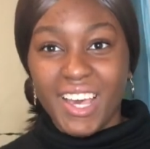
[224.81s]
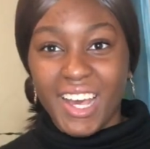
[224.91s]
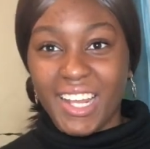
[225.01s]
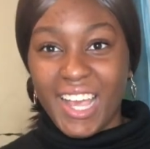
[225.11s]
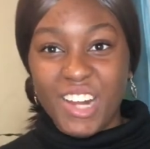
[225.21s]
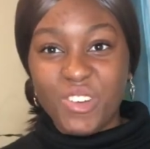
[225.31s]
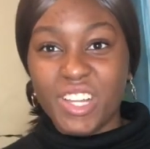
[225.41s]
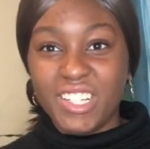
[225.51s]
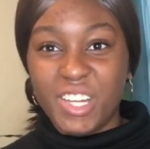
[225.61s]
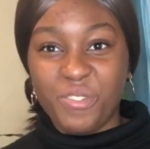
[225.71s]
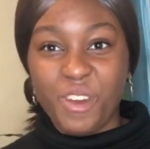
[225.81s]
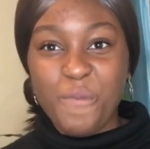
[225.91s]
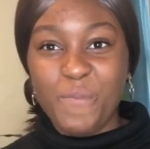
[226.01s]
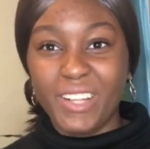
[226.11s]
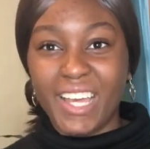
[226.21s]
Like, I know they're
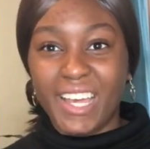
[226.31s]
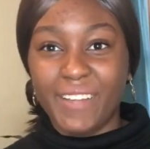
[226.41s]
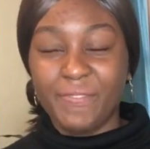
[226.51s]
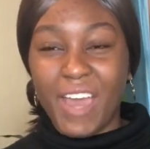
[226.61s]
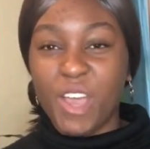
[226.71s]
different, but like, I